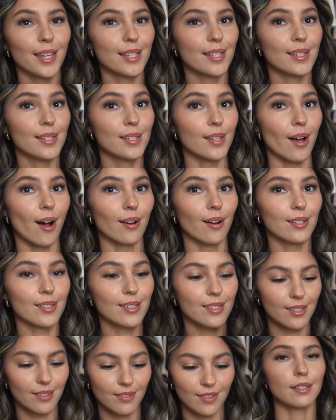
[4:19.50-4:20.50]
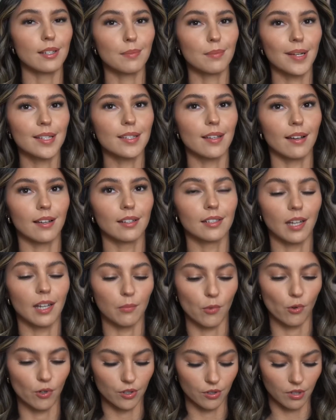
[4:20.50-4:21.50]
Socks. This is my second time
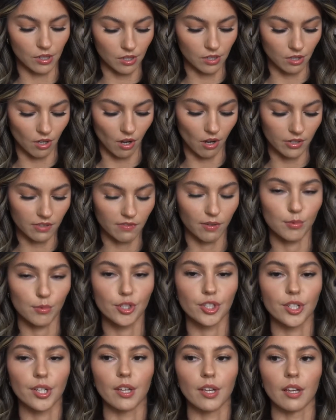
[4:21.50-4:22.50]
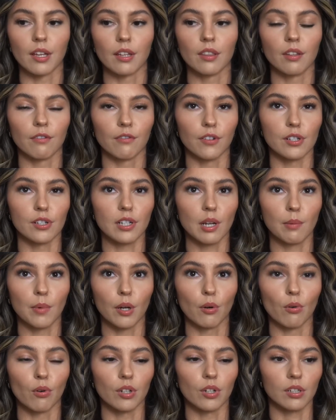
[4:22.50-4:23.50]
ordering socks from Shein. The first time I
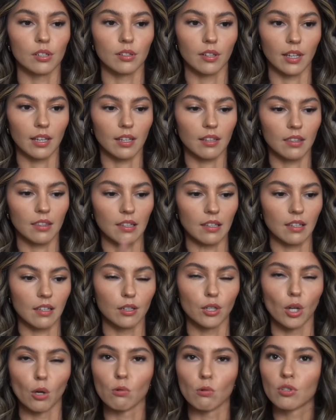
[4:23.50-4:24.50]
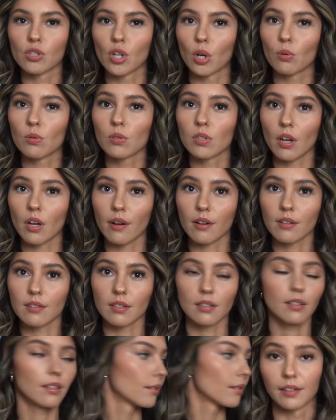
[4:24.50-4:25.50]
ordered like the no-show socks,
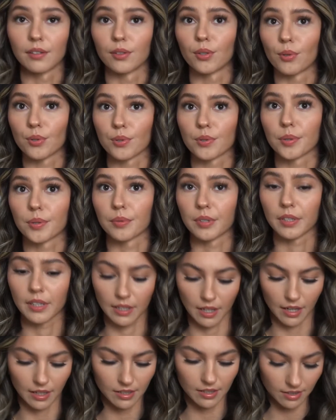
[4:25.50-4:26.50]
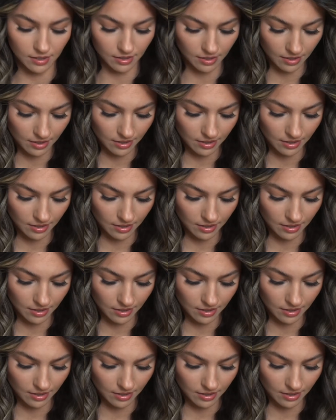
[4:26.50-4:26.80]
and those were really nice.